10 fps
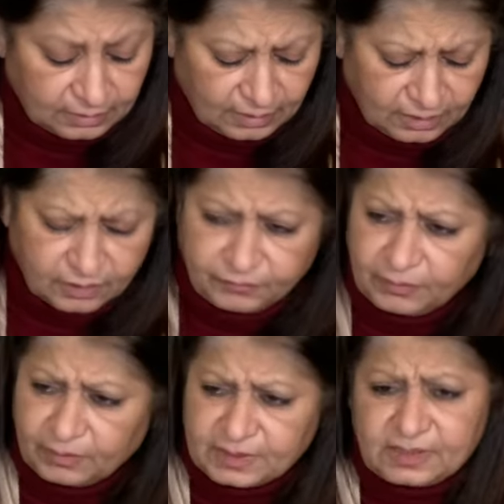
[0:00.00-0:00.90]
A lot of
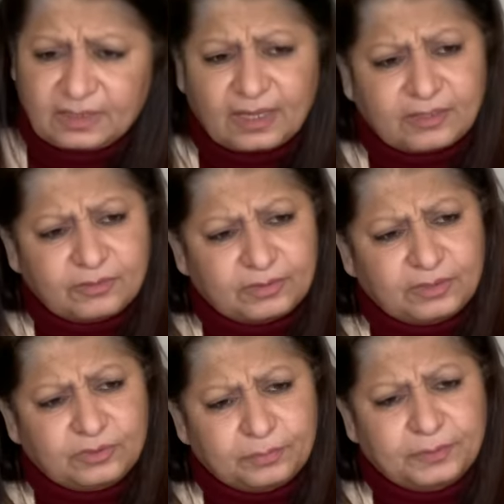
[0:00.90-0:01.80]
you, I see, like, you know, that
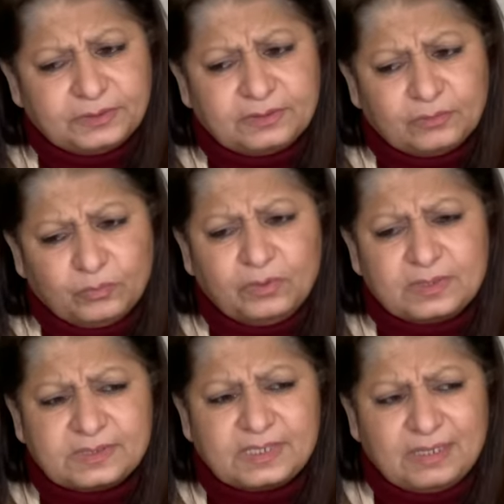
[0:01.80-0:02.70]
you put
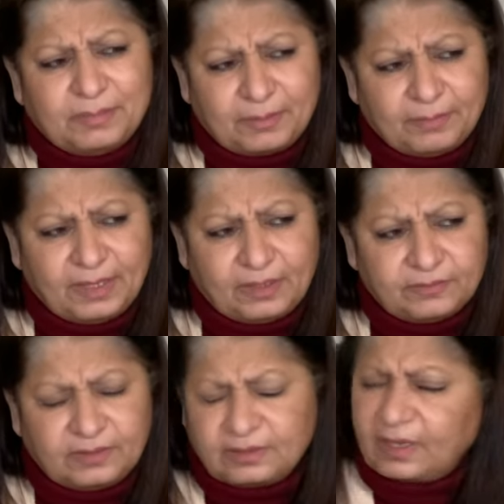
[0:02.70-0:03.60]
words in my
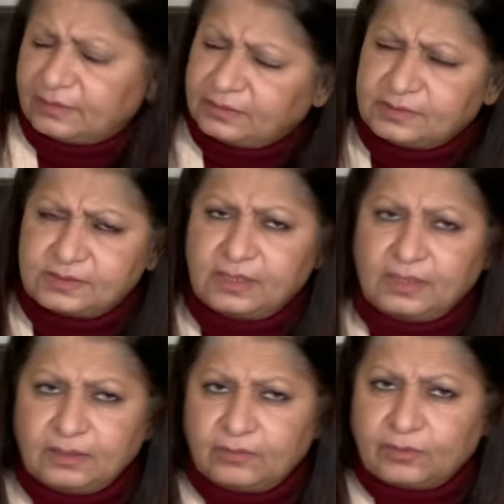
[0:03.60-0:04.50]
mouth that I didn't
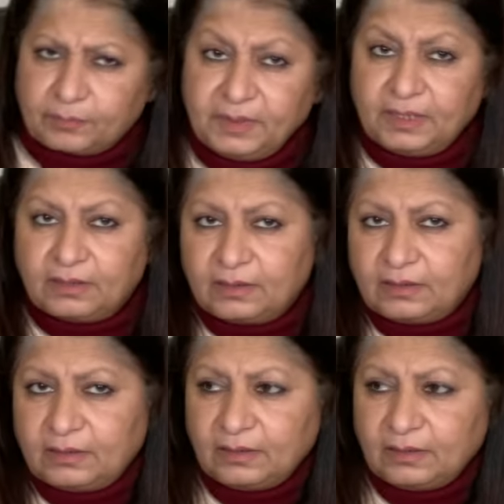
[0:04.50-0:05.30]
say or mean.